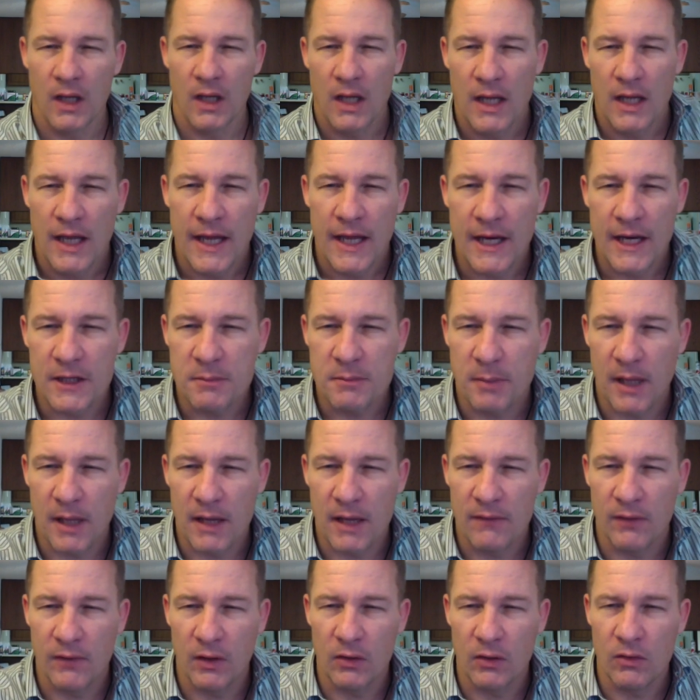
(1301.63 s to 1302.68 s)
He goes, but
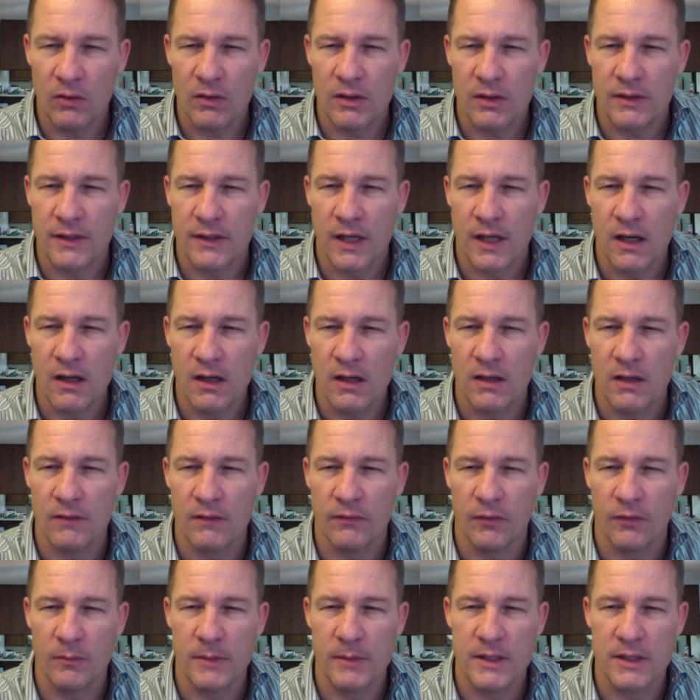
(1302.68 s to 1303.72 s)
I've learned a ton
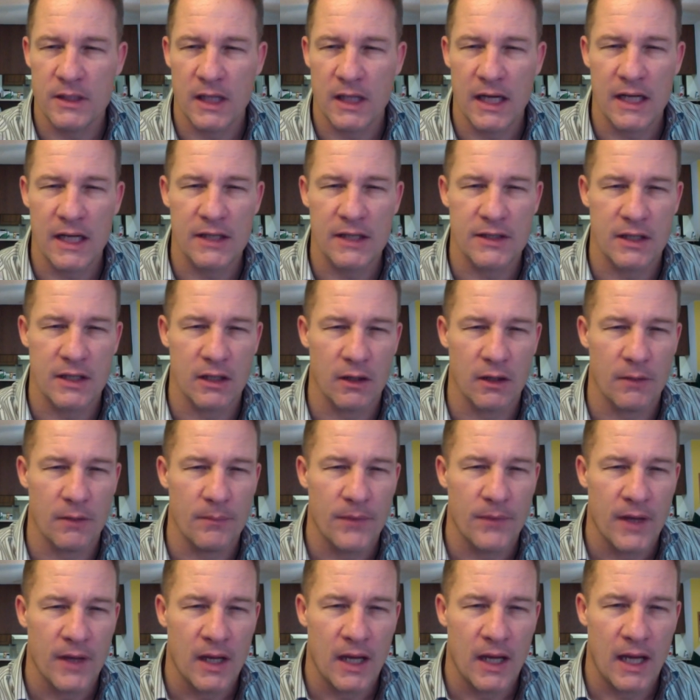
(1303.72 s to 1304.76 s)
from these ladies here
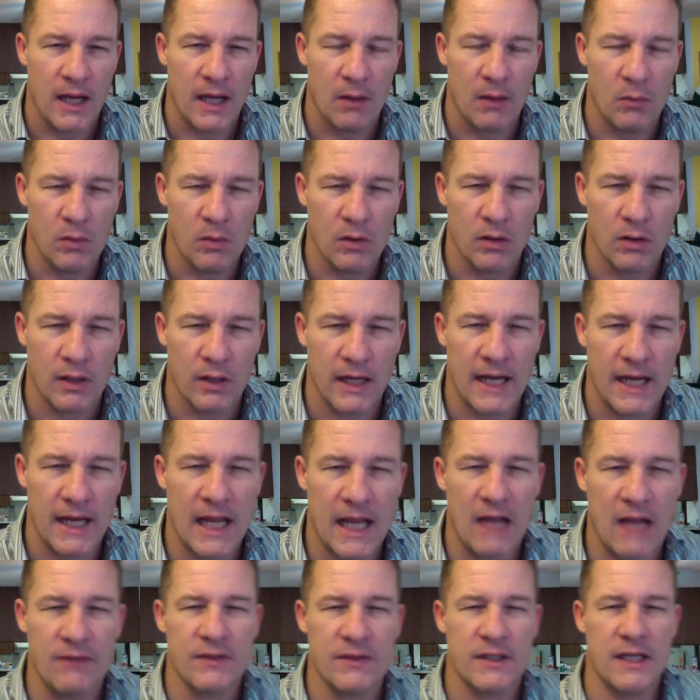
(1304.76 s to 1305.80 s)
at work, and
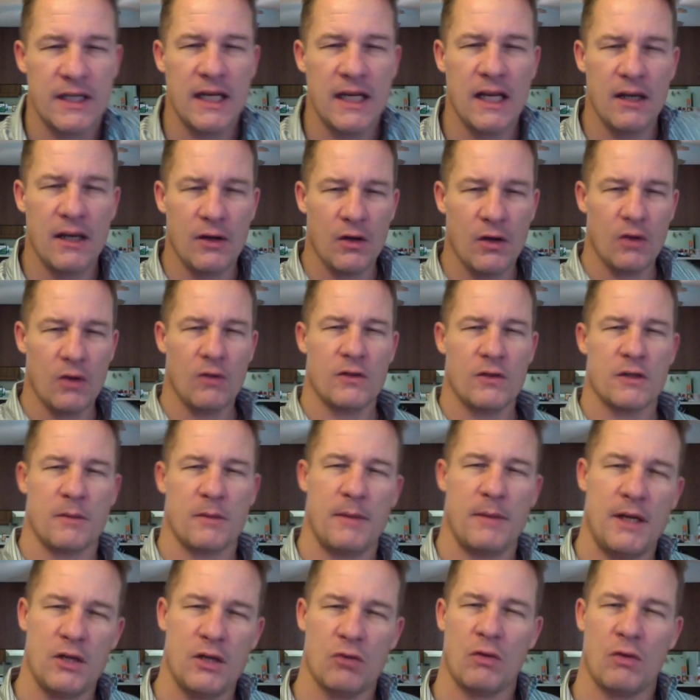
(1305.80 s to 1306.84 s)
I've seen and heard some
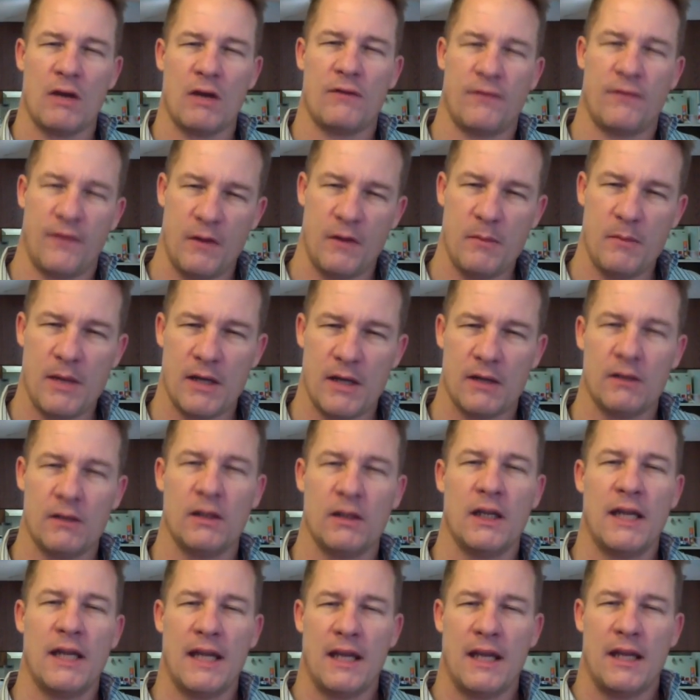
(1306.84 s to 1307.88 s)
indirect female
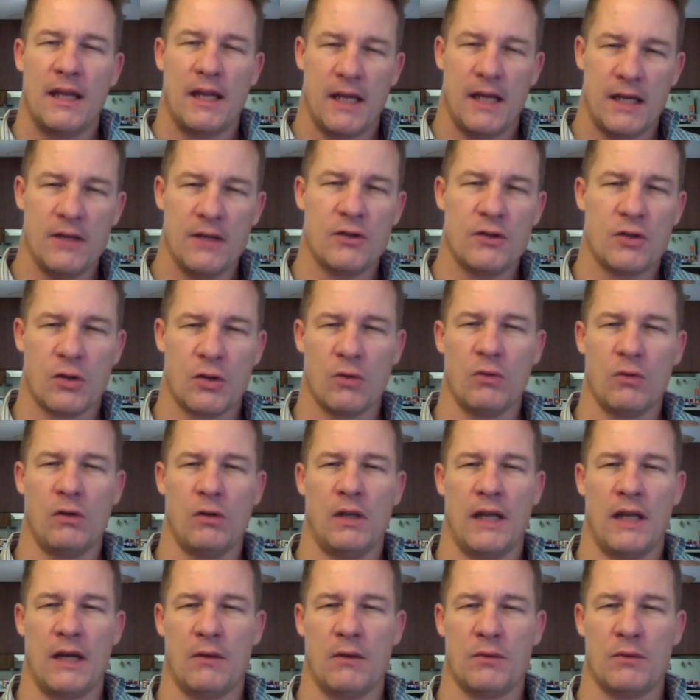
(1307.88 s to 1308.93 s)
internal
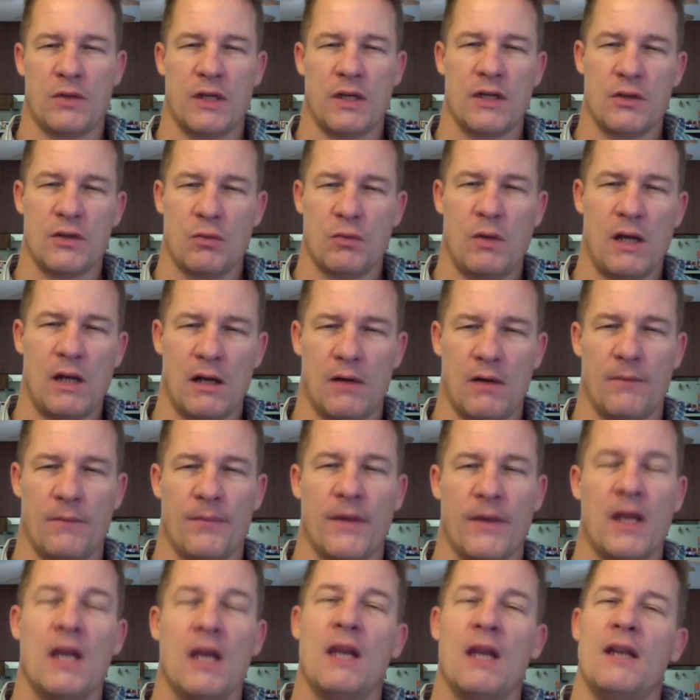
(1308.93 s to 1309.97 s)
languaging as well.
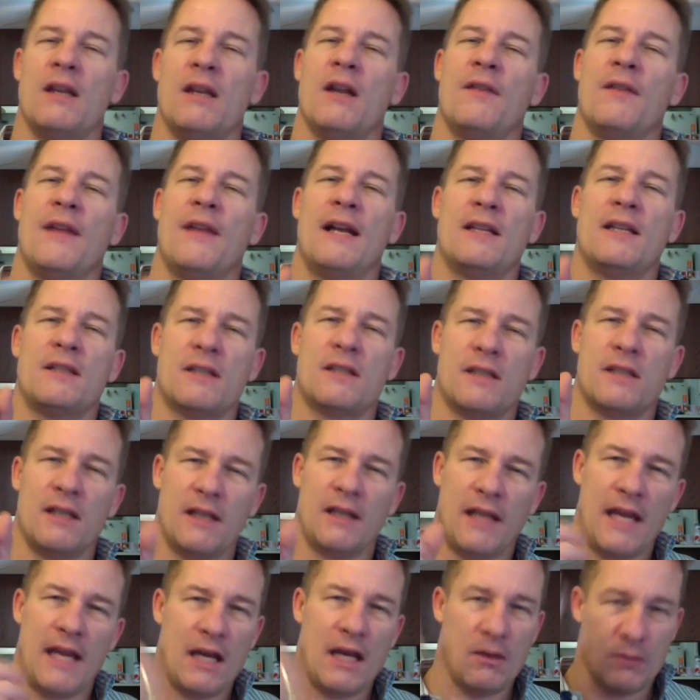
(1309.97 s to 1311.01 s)
Now that's the
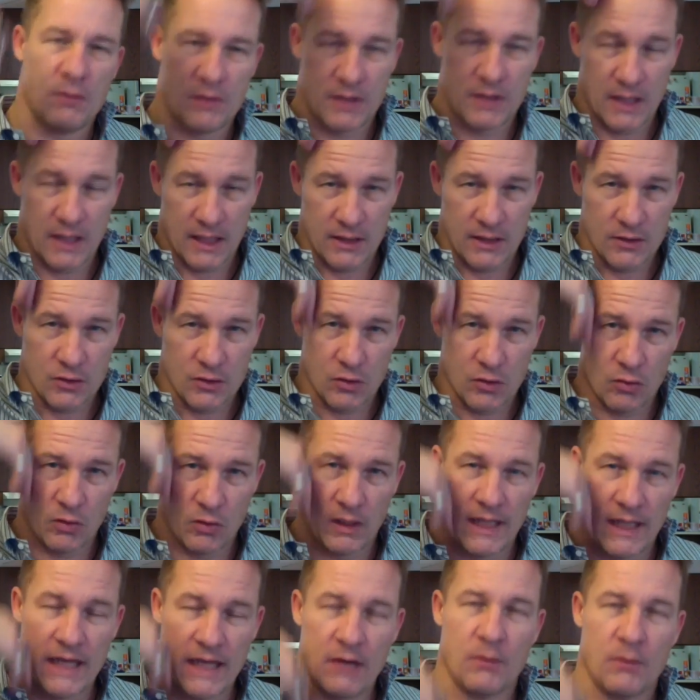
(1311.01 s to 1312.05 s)
language, the internal
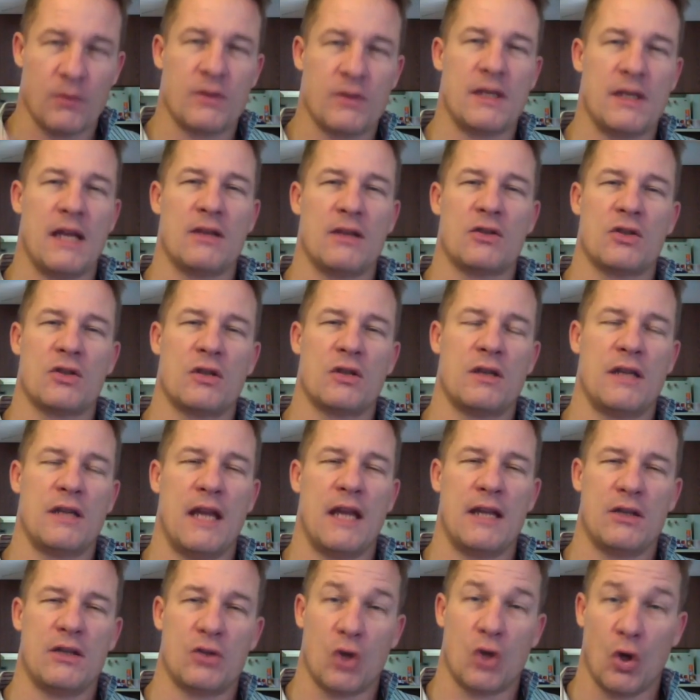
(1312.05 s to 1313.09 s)
language
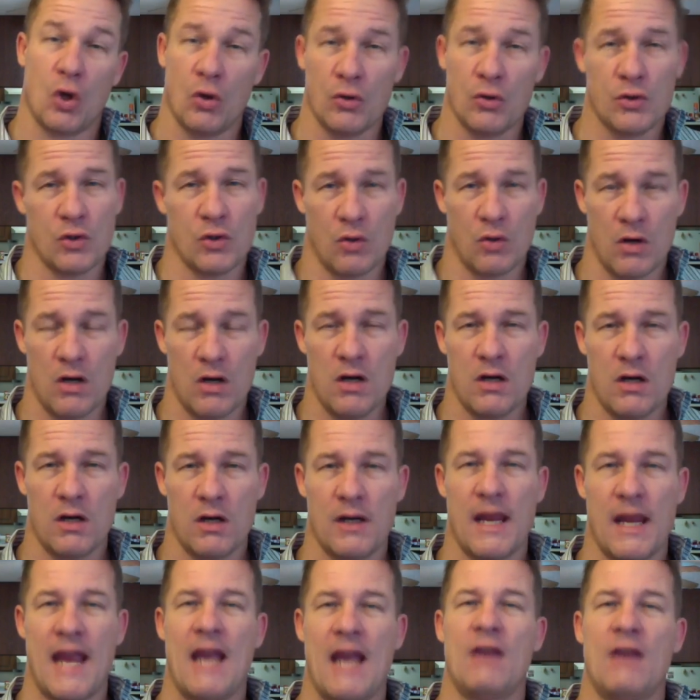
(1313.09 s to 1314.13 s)
that turns her
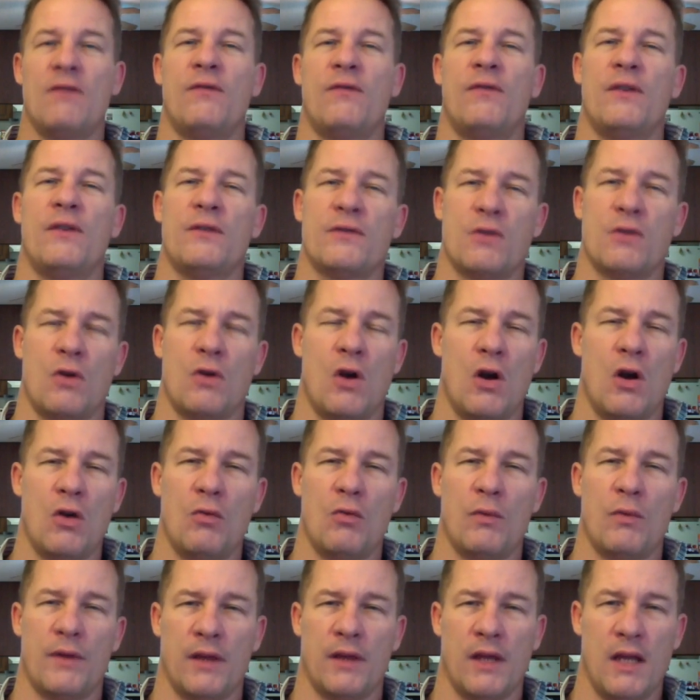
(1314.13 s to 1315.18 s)
on and fills her heart
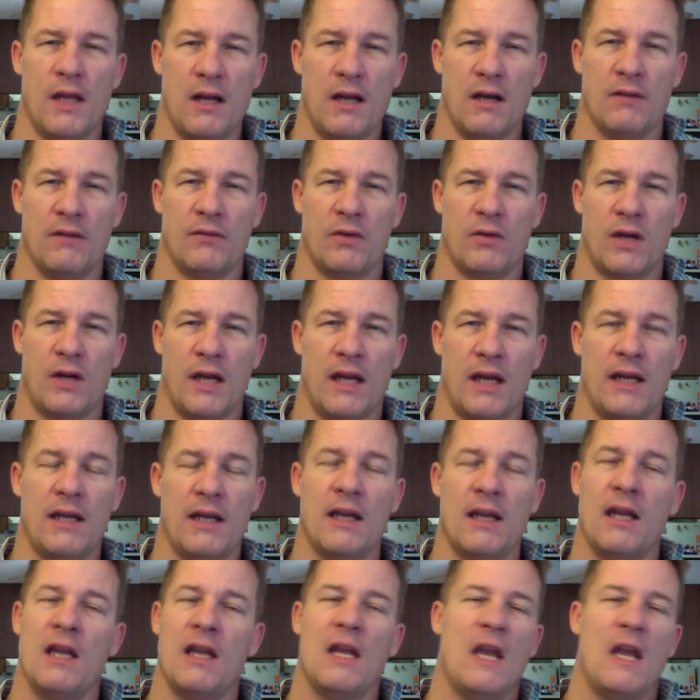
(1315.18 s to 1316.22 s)
with love, okay?
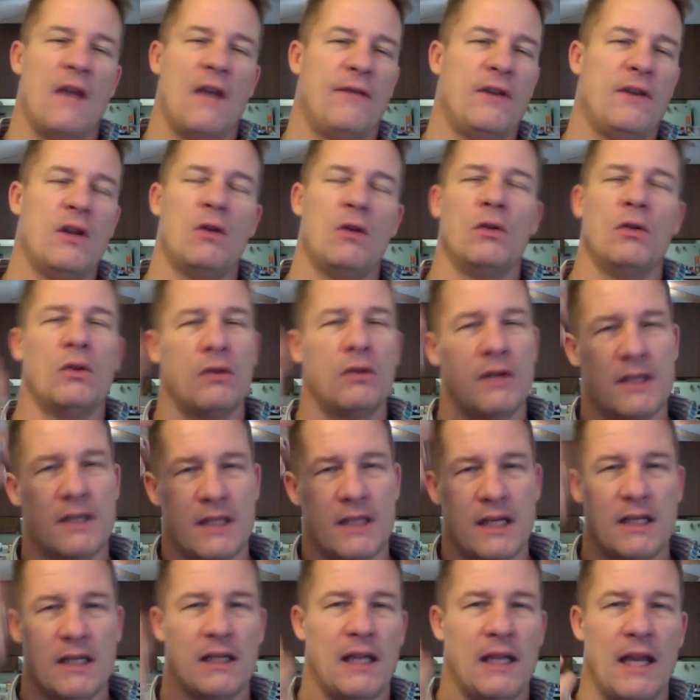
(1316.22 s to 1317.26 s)
If you don't learn this
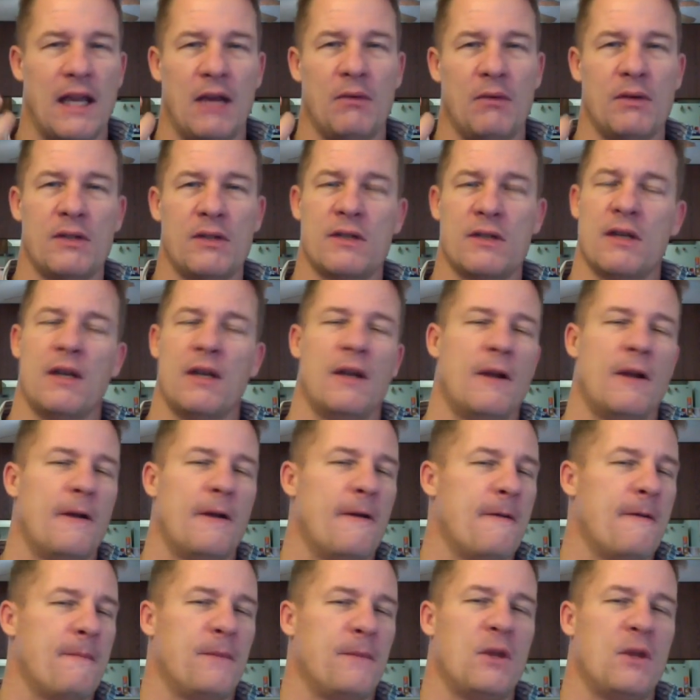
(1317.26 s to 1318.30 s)
hidden language,
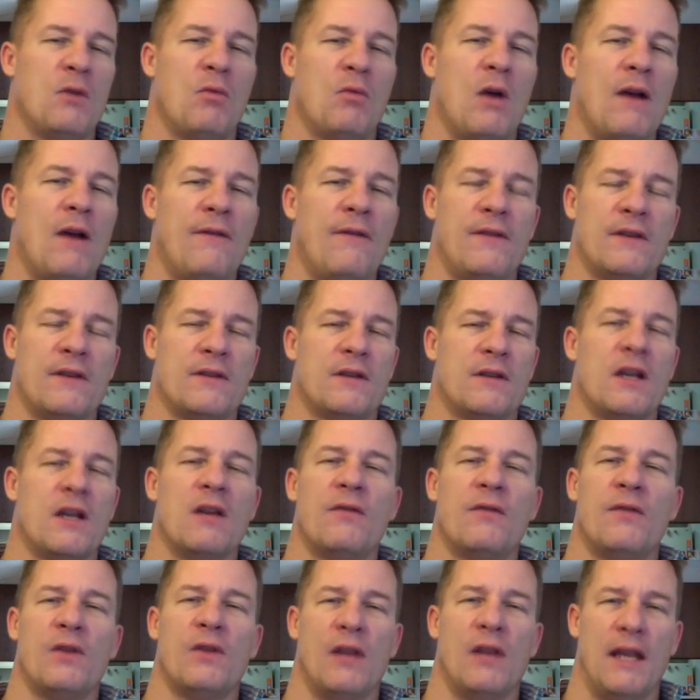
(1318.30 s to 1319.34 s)
your wife is going
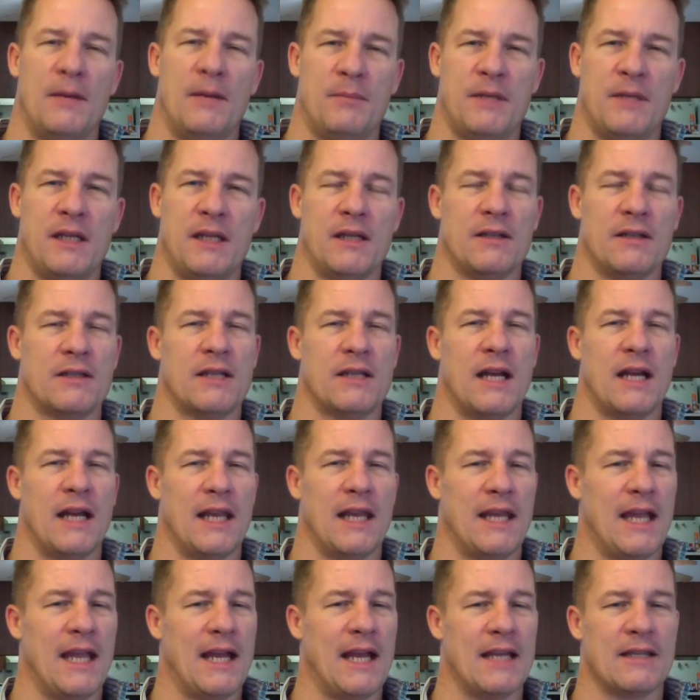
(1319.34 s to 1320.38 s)
to feel empty inside,
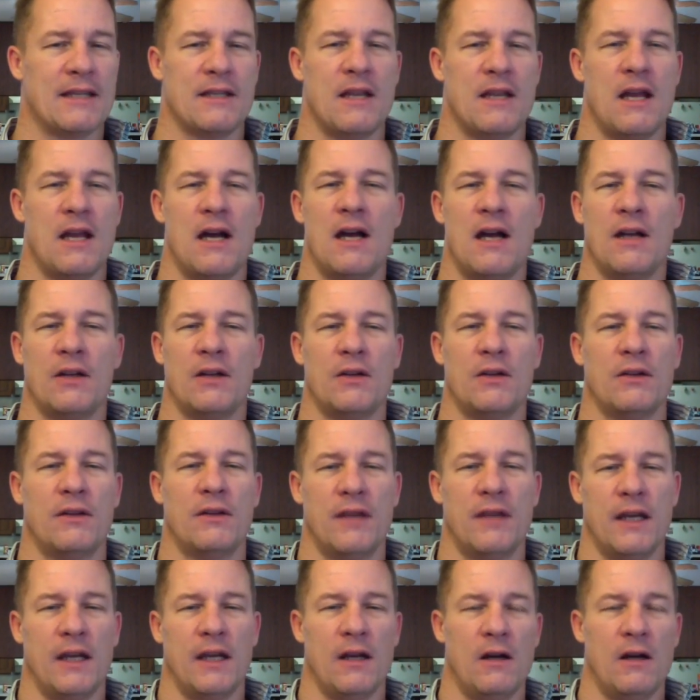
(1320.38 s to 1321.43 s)
and that is not a good
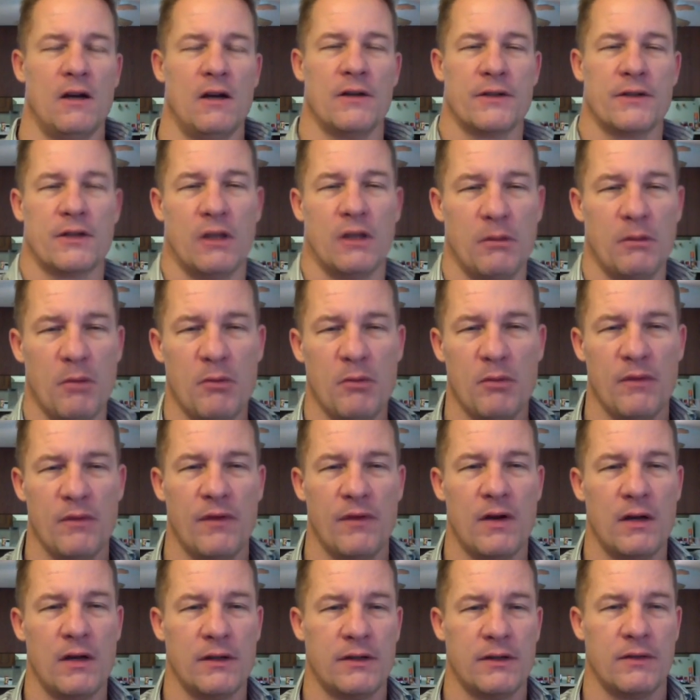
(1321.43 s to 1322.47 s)
thing at all. So let me move
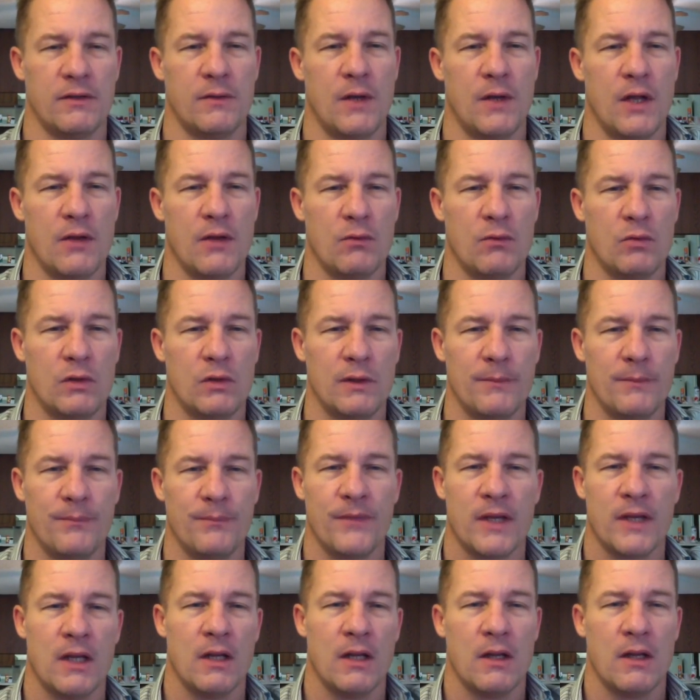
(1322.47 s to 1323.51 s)
on to another one.
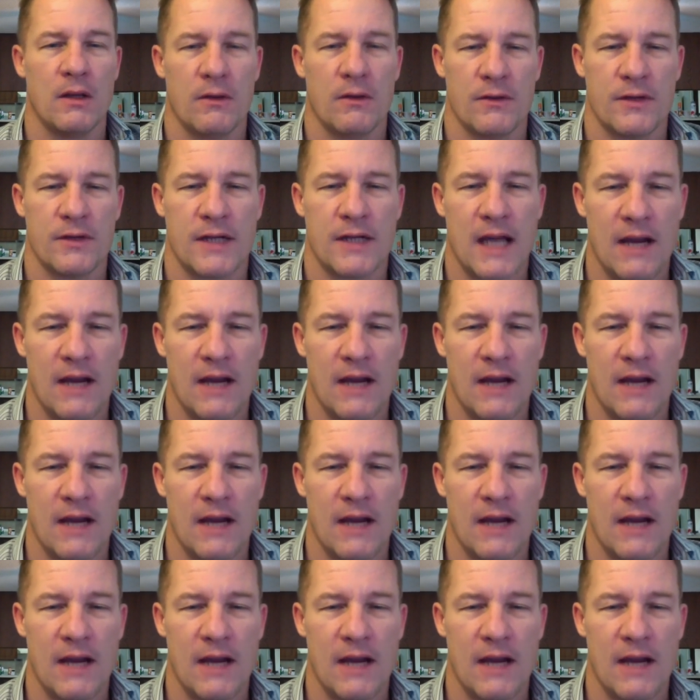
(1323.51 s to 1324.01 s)
There's a guy